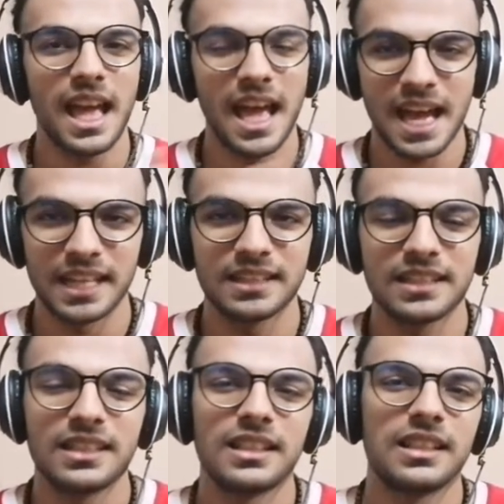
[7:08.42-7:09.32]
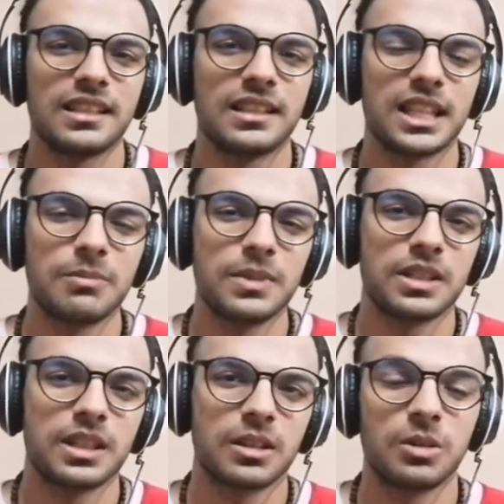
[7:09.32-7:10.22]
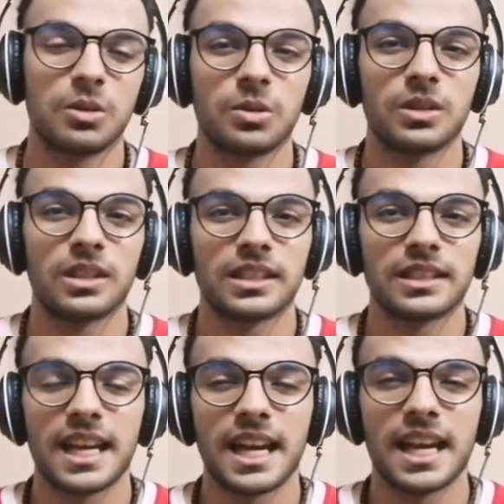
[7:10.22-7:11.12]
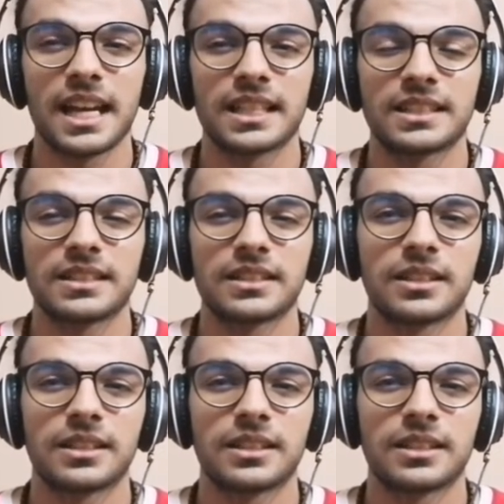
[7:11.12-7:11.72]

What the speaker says: And let me tell you that